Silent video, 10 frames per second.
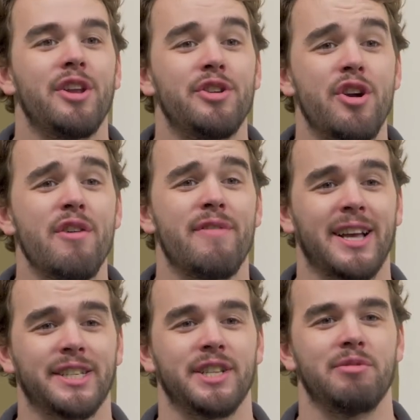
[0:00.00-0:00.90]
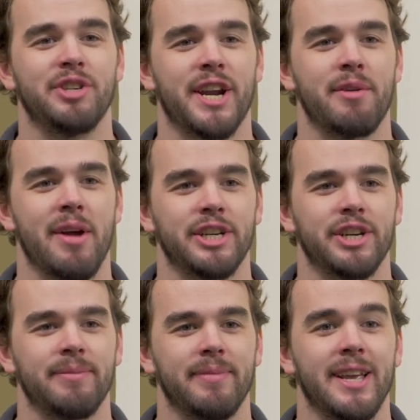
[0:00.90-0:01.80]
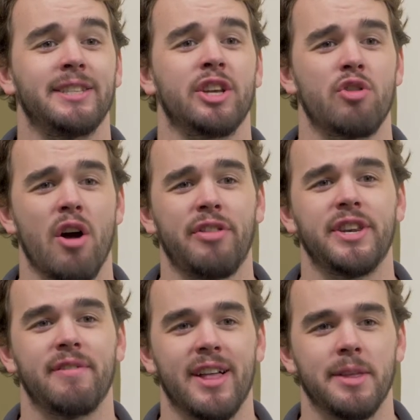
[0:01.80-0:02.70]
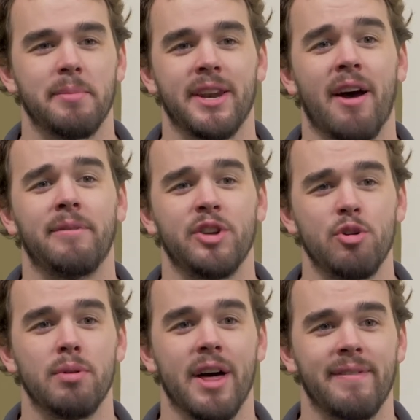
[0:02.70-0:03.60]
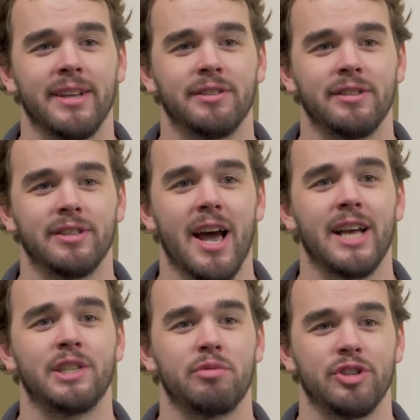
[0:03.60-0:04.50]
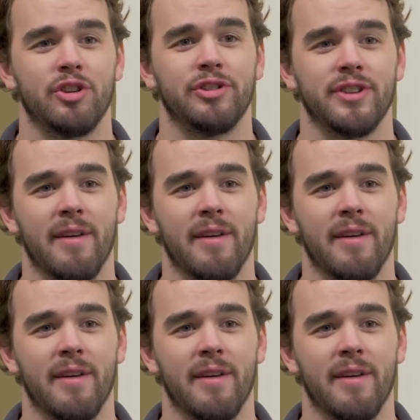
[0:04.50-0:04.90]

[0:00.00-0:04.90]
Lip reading: Neurovascular regeneration is the growth and development of new blood vessels as a result